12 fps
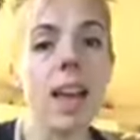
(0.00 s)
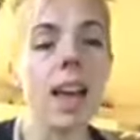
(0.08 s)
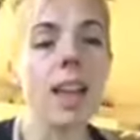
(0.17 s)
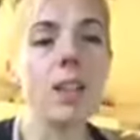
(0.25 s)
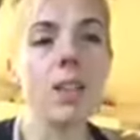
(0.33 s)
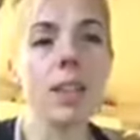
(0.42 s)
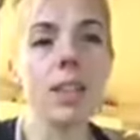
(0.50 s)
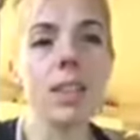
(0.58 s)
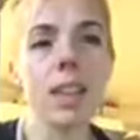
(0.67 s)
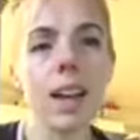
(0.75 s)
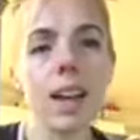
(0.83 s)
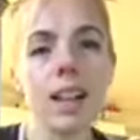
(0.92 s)
And you can
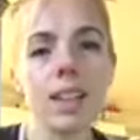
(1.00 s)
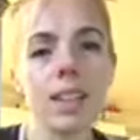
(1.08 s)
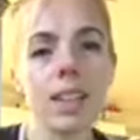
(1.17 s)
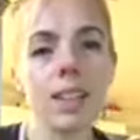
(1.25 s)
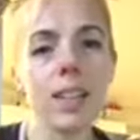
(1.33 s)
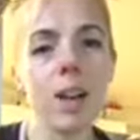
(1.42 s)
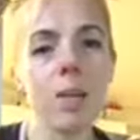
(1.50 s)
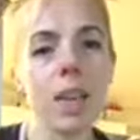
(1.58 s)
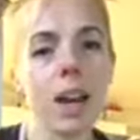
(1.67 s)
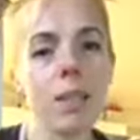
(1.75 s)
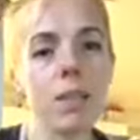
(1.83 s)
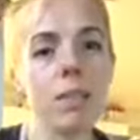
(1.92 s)
tell, you can tell with
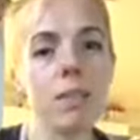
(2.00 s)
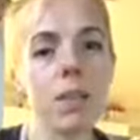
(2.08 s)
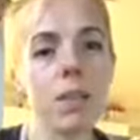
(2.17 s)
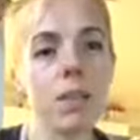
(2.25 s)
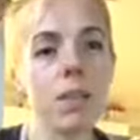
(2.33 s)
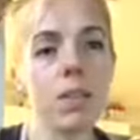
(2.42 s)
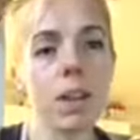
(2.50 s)
how you feel too.